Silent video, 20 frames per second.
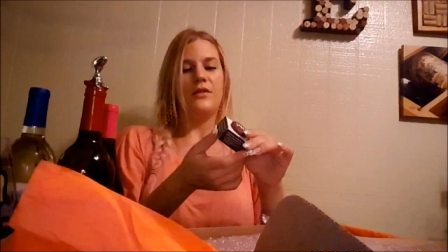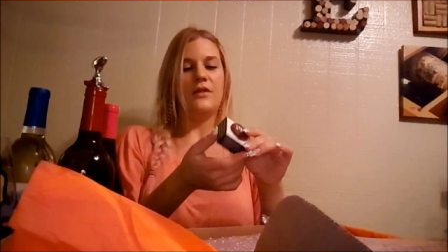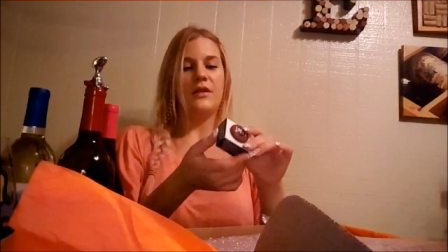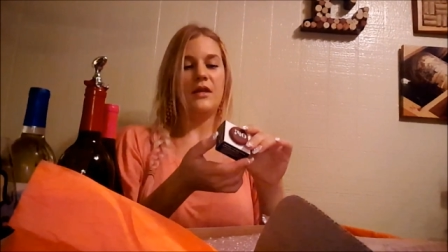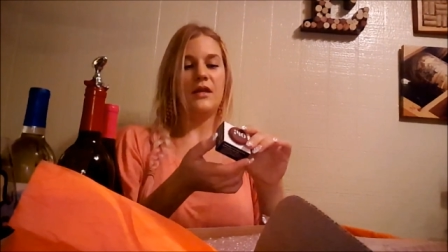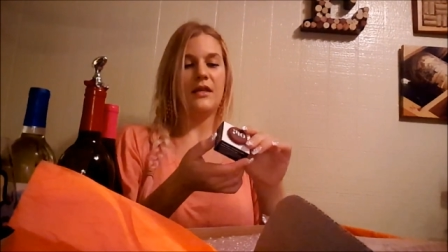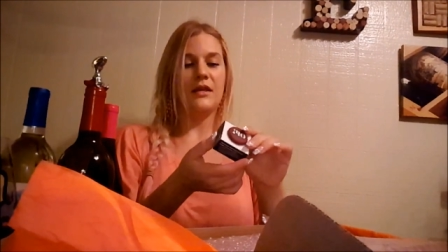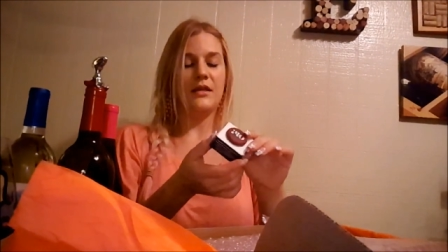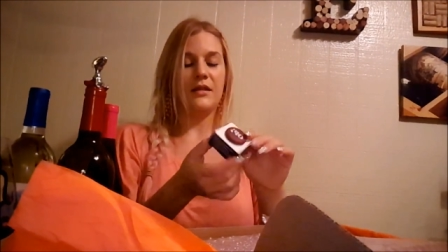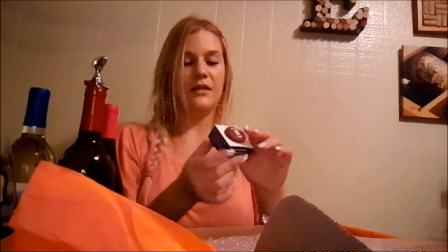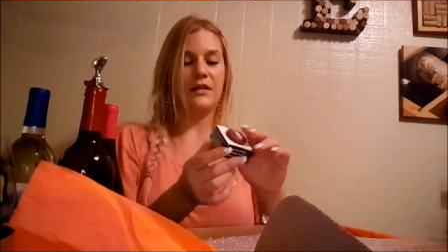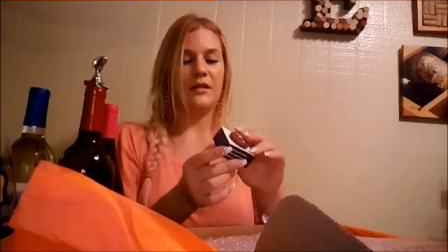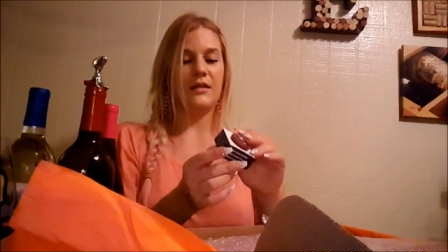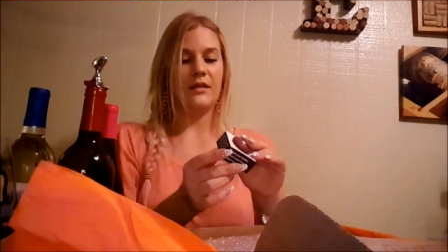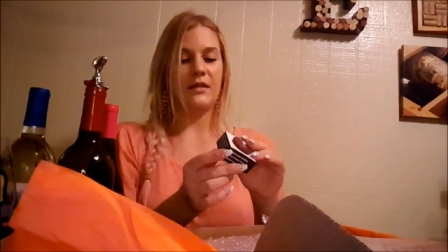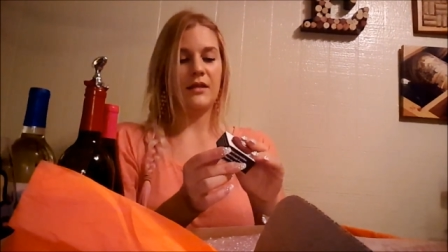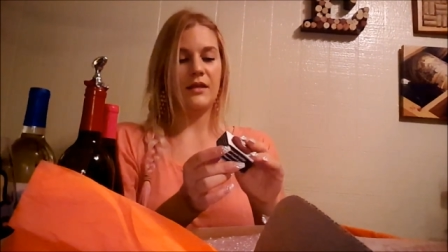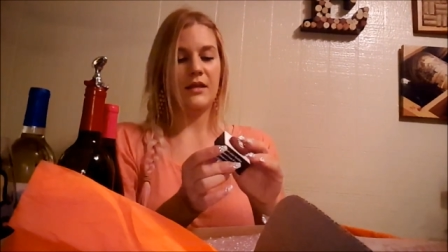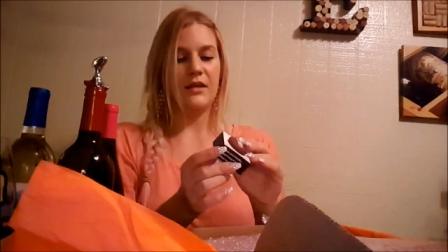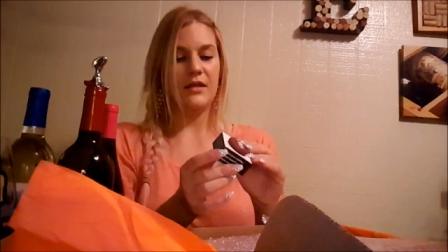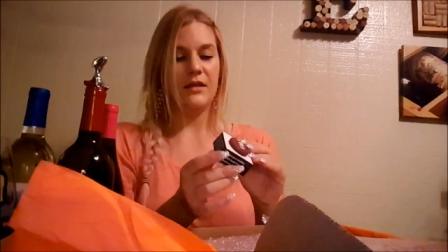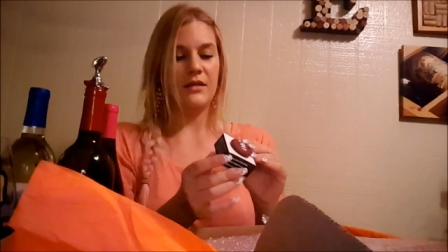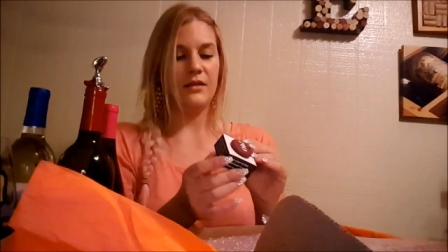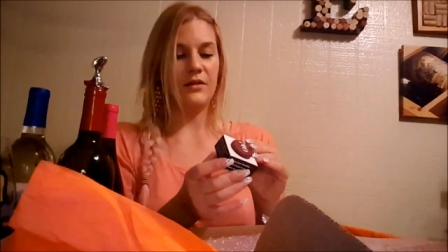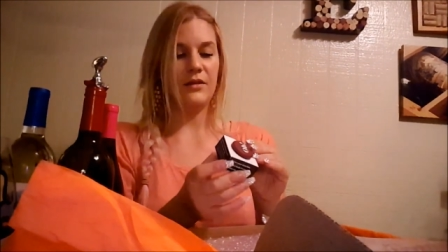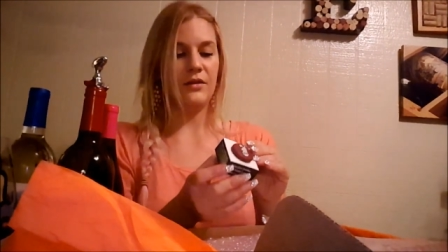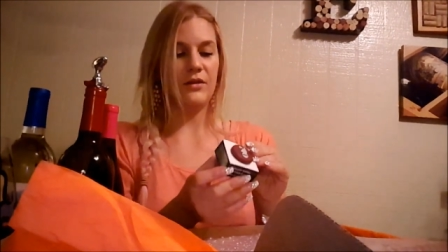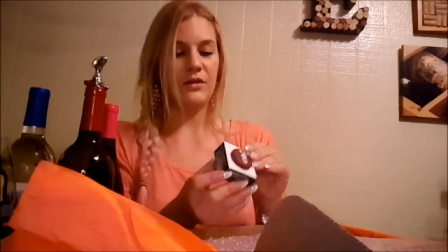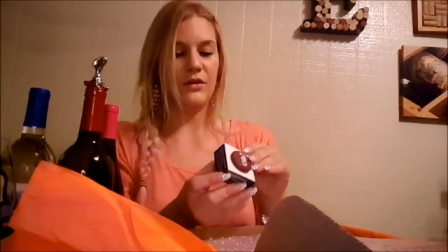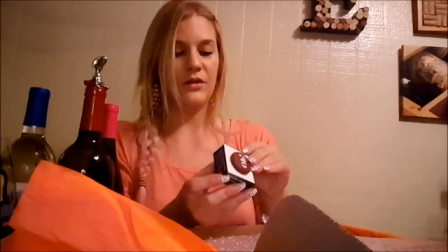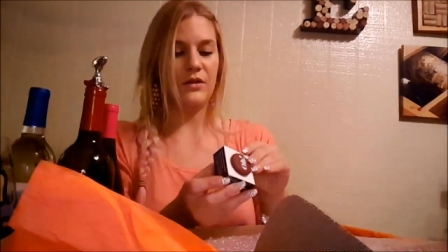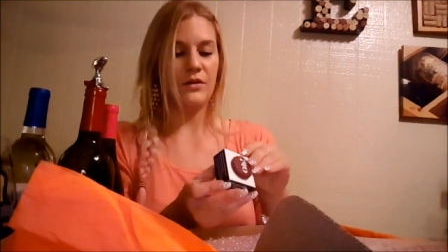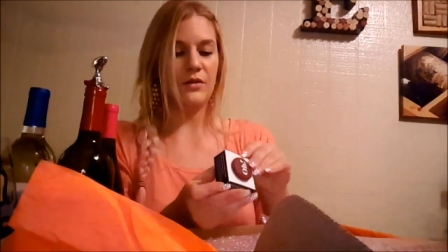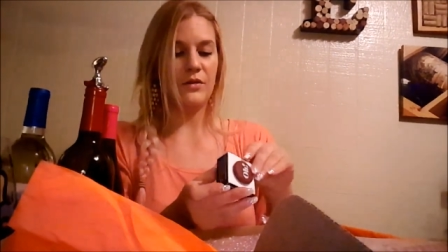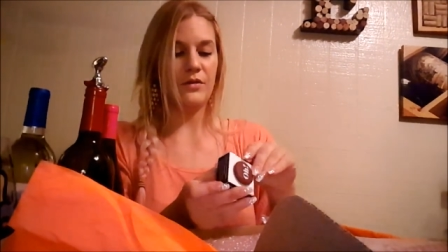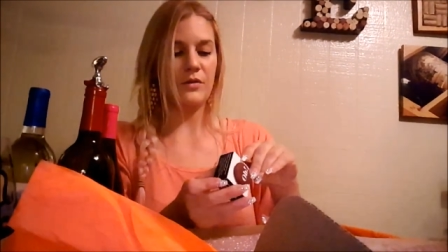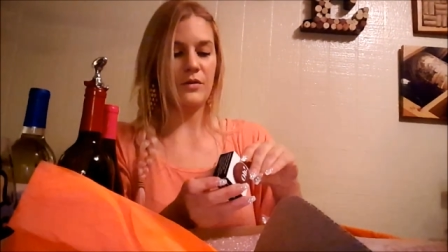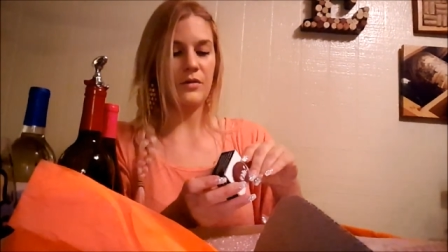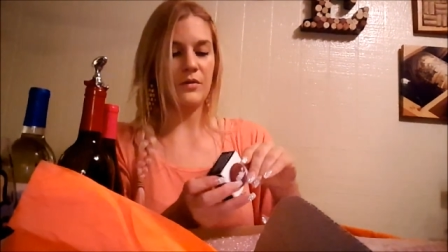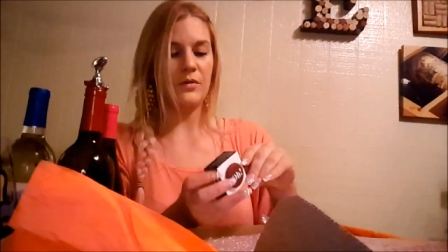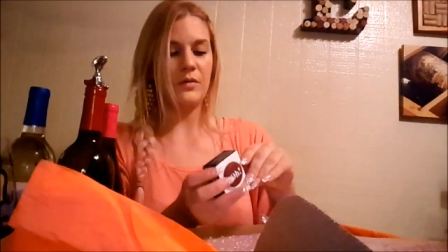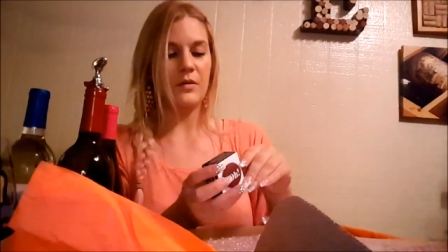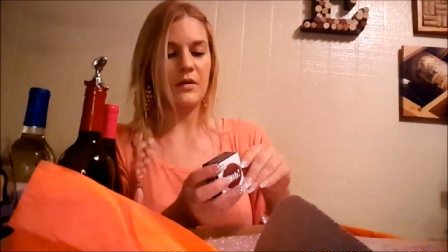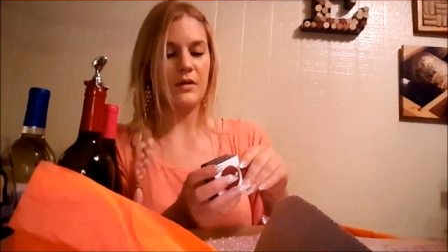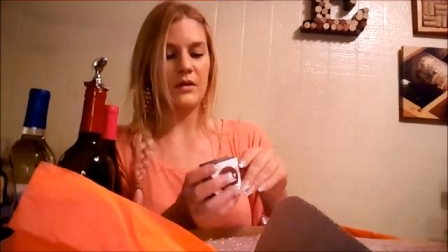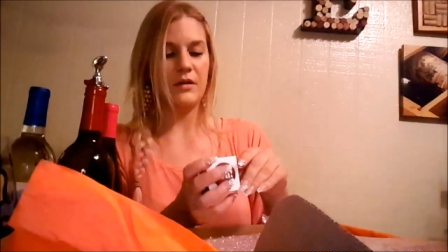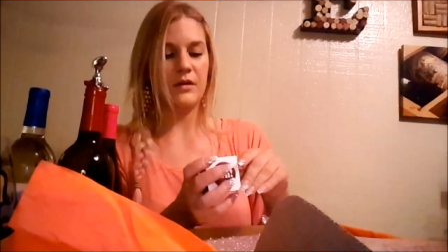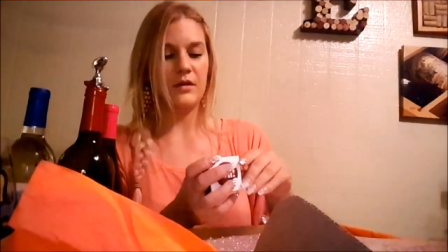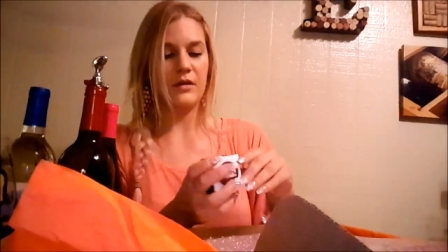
this is to